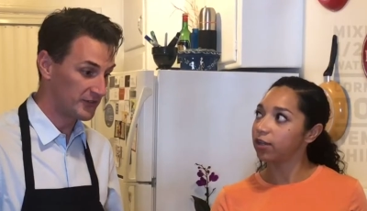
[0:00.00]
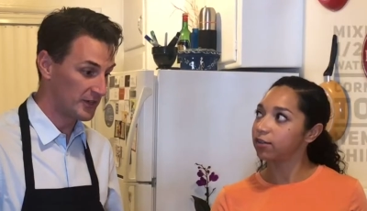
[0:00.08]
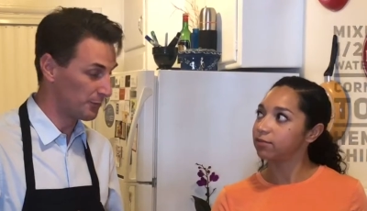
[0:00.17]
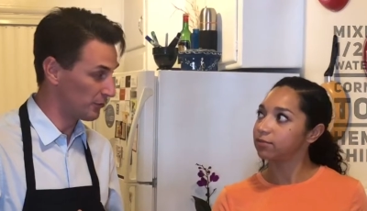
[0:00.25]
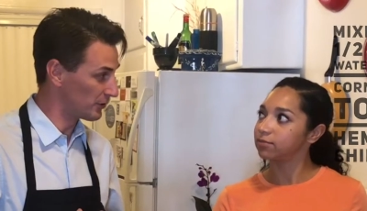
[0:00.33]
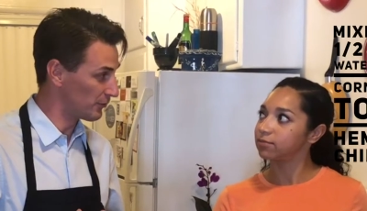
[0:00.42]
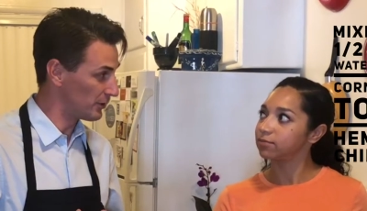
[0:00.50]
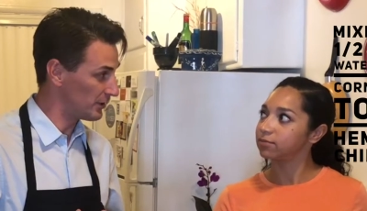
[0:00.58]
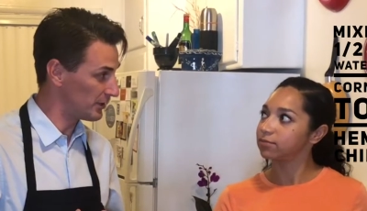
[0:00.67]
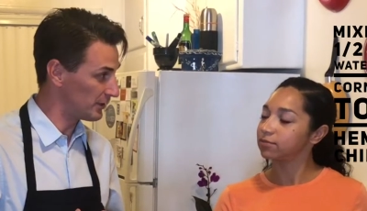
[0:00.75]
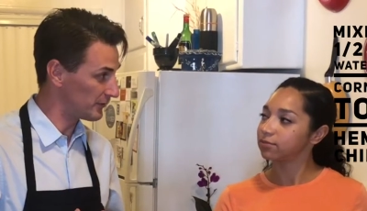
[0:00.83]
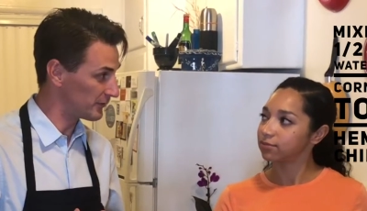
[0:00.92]
Speaker 1: Just simple
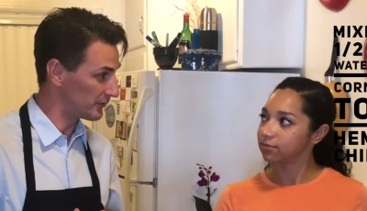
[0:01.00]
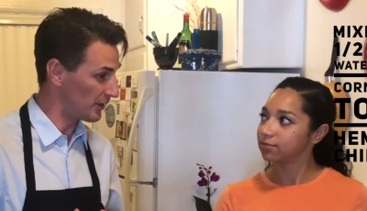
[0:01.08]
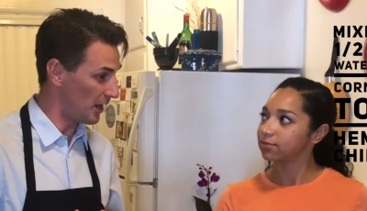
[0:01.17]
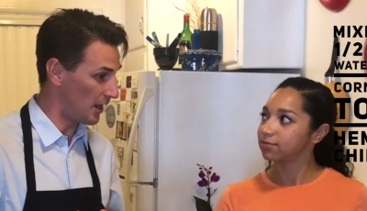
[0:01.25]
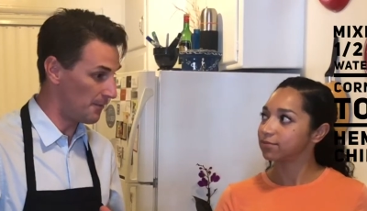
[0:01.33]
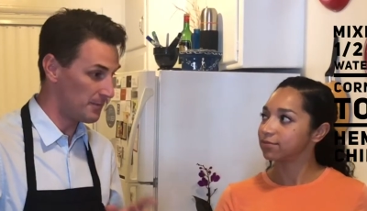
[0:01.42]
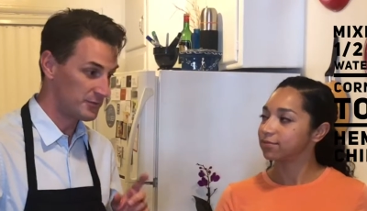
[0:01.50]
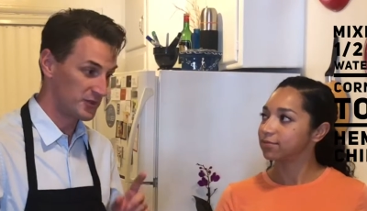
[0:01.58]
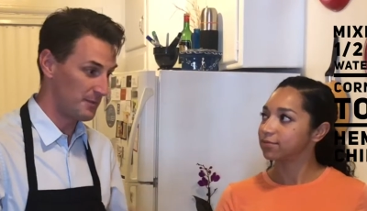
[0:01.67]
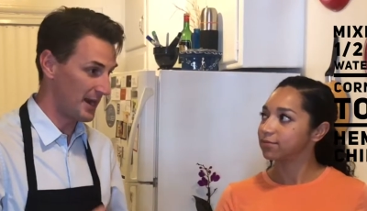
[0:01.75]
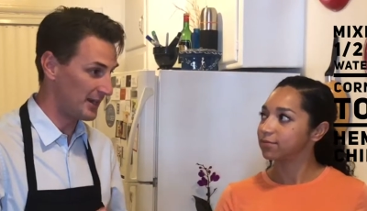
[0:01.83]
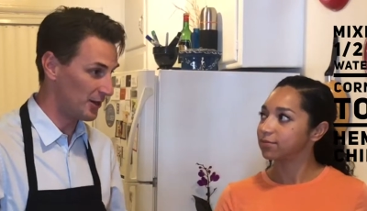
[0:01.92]
ingredients, um,
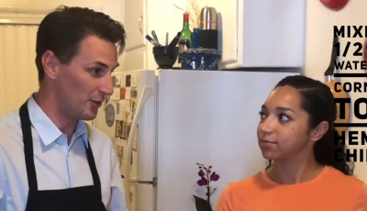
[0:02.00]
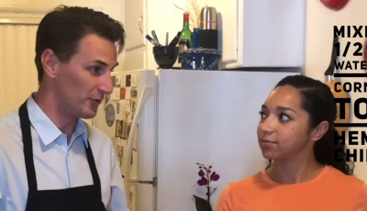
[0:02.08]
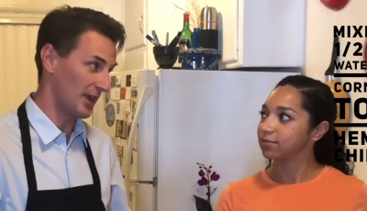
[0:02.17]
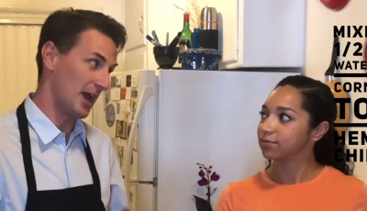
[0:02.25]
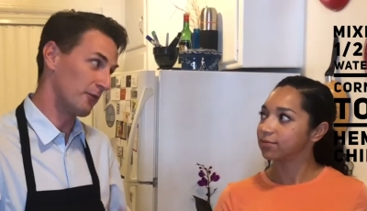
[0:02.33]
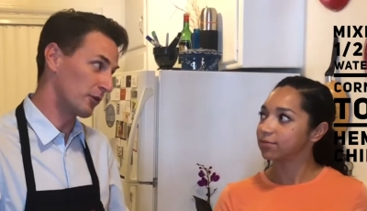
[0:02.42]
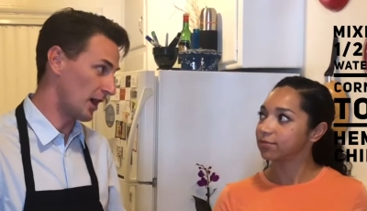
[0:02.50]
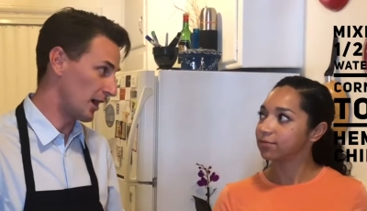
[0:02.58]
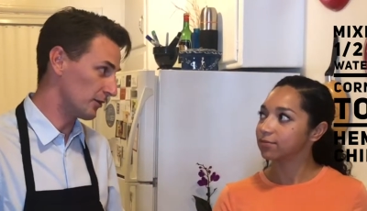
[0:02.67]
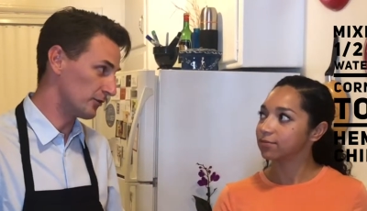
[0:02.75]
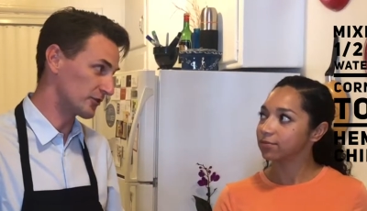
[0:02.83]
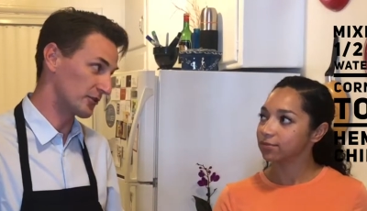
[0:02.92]
tomatoes,
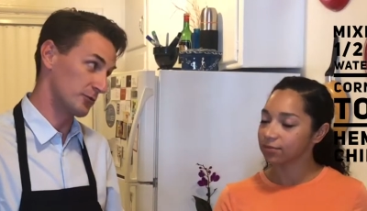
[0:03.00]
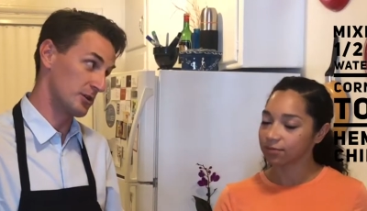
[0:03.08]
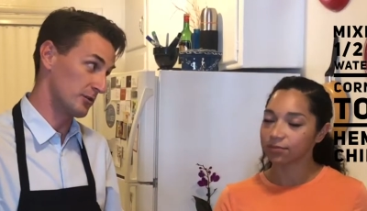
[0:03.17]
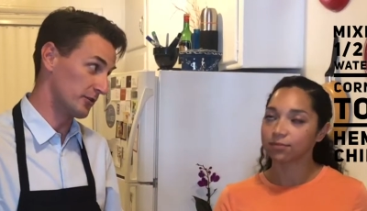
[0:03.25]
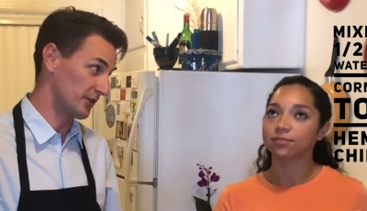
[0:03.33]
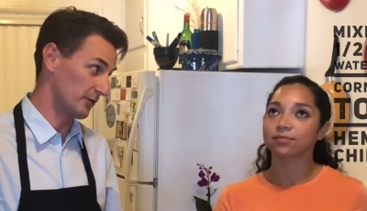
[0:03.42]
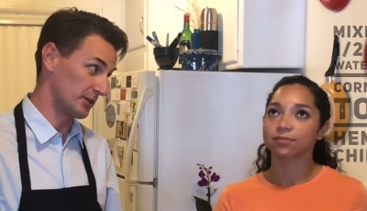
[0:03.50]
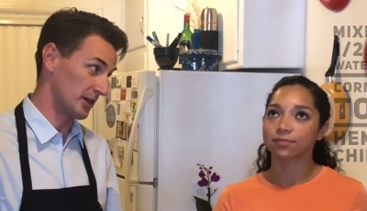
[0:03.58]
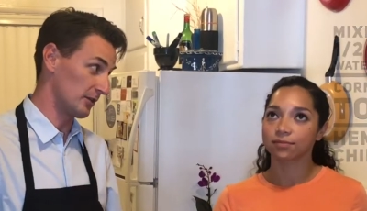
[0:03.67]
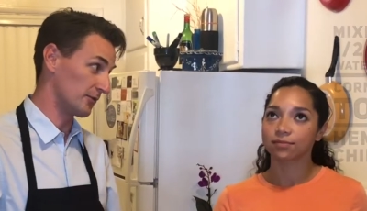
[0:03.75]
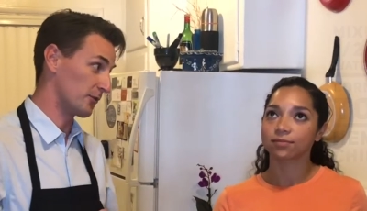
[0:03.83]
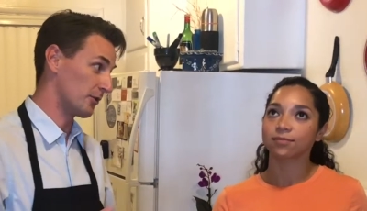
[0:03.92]
avocados, because we're here in Southern
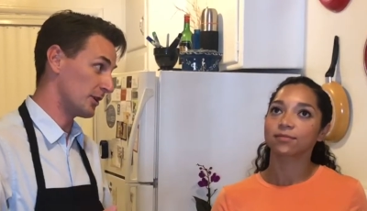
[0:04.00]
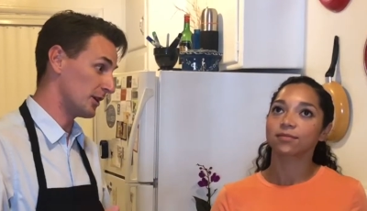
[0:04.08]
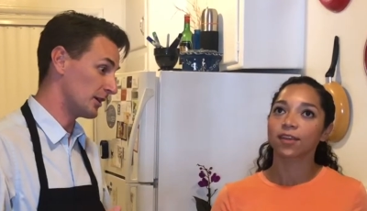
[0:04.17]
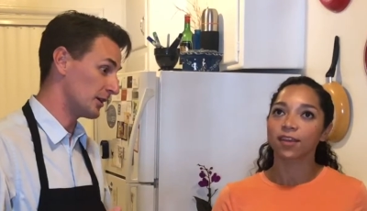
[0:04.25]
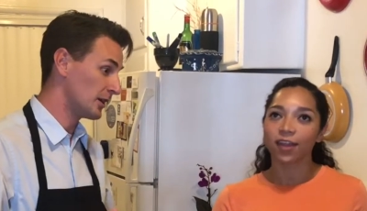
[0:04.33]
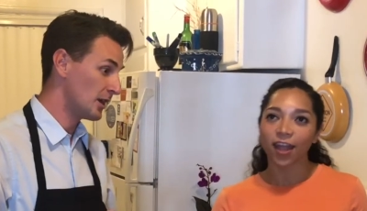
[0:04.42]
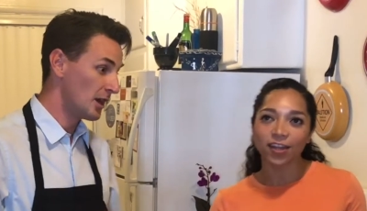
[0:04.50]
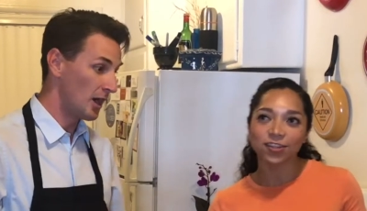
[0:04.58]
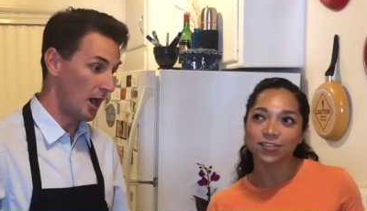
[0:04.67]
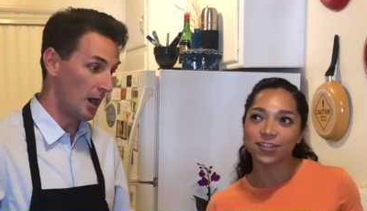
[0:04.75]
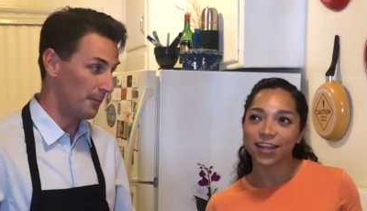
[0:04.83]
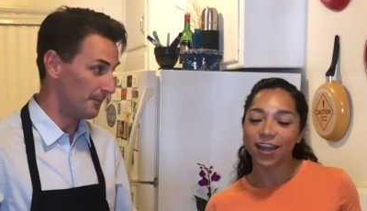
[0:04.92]
California.
Speaker 2: How do
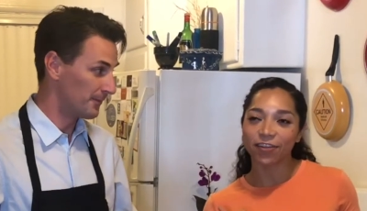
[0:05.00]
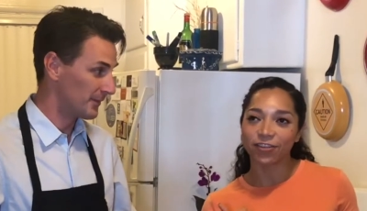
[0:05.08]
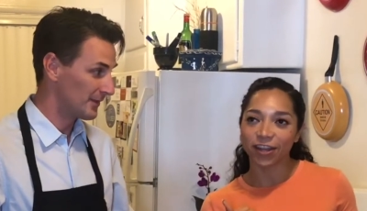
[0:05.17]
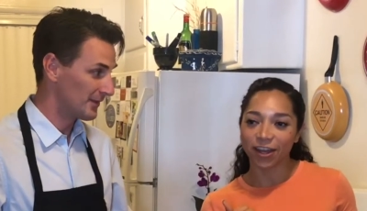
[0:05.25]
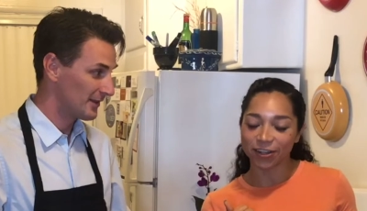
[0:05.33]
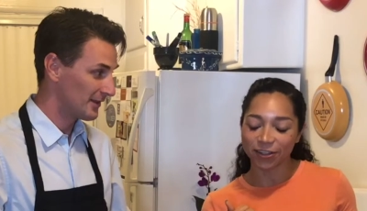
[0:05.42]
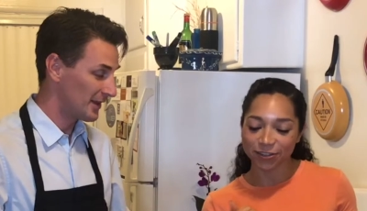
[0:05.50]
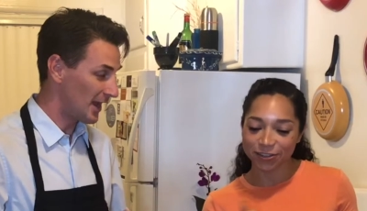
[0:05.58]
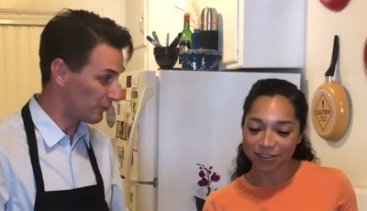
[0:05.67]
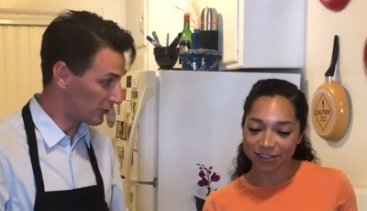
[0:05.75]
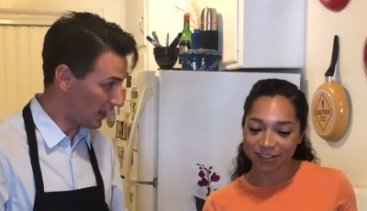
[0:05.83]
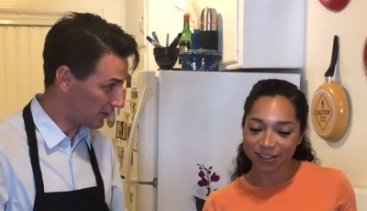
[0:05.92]
you um, say avocados?
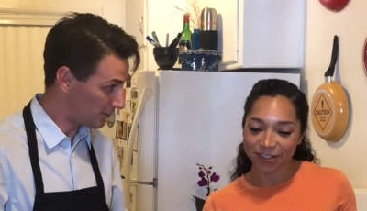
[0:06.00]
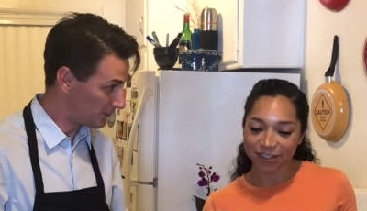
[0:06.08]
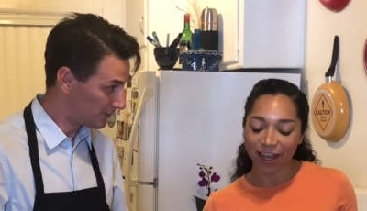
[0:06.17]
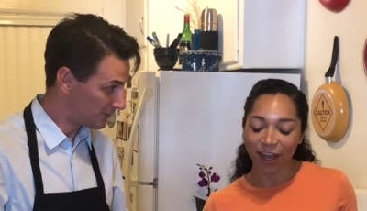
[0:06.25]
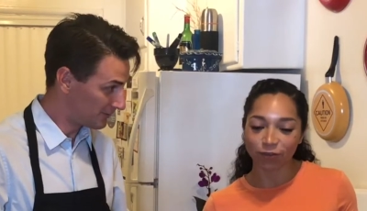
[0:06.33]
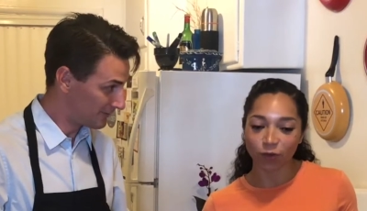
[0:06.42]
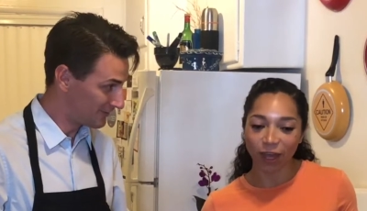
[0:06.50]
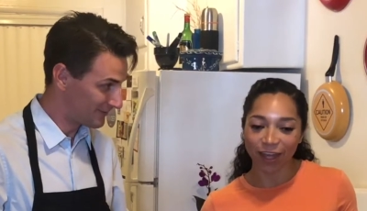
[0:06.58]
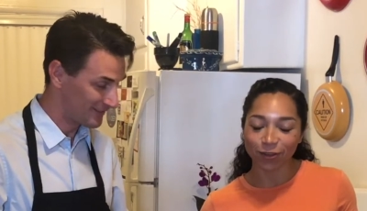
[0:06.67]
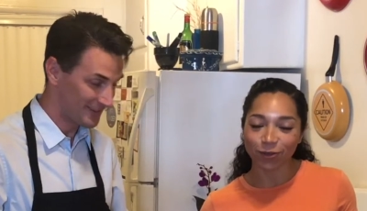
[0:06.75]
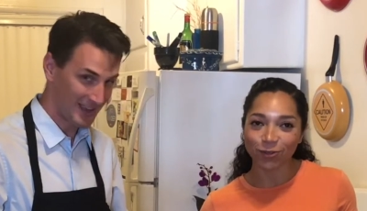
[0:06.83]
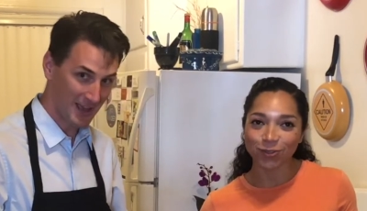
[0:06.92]
Speaker 1: Avocado.
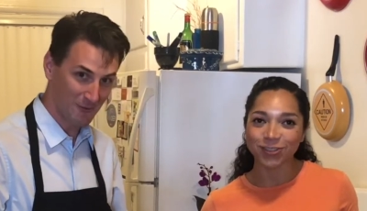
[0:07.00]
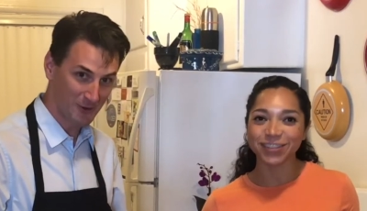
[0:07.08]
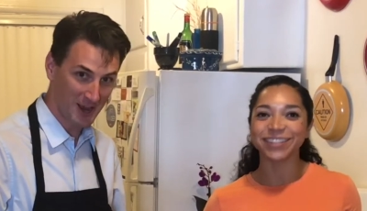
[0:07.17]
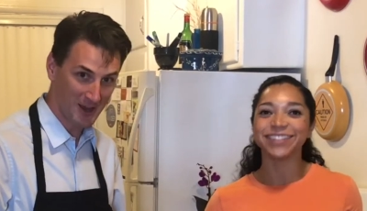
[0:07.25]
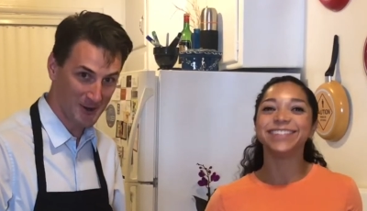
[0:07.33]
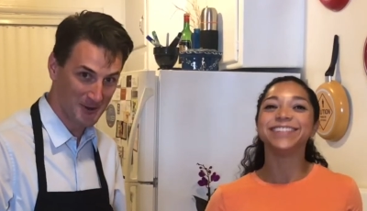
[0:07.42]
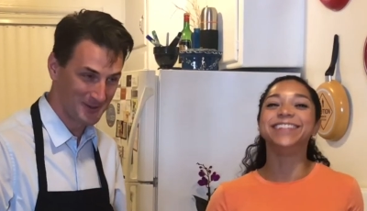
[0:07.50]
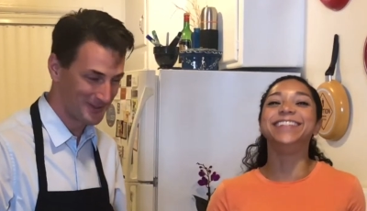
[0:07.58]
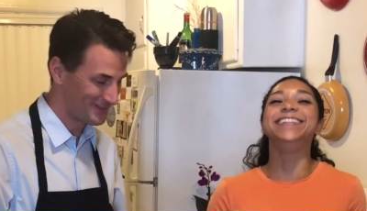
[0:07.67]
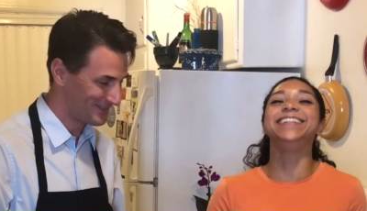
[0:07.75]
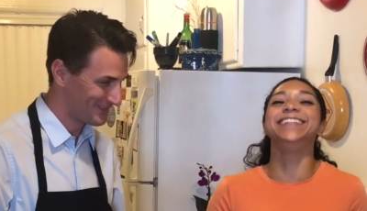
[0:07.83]
Avocado.